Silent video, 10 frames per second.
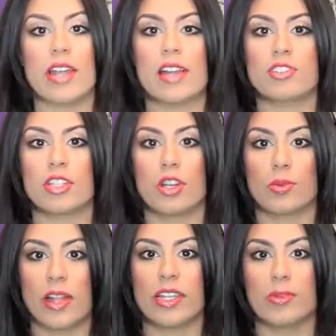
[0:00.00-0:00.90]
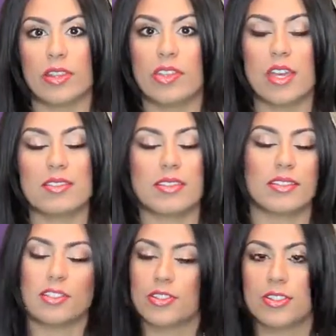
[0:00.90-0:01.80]
could actually go running with this
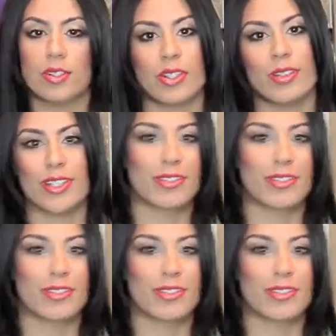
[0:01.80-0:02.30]
and you're still going to look